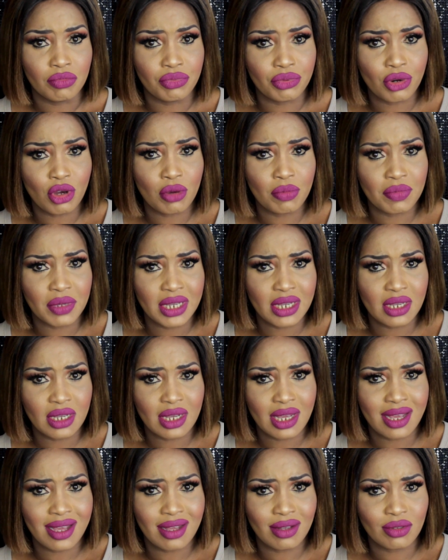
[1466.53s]
brought me
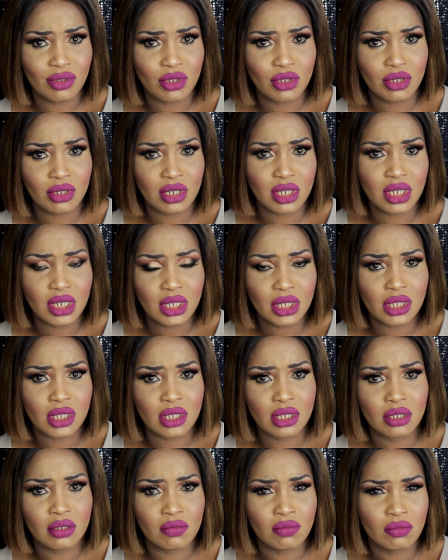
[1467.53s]
out to
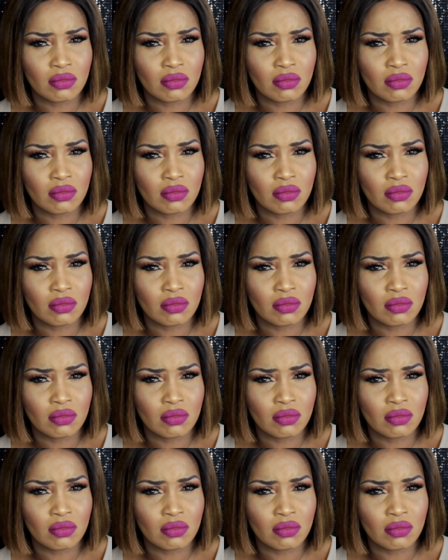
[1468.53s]
eat?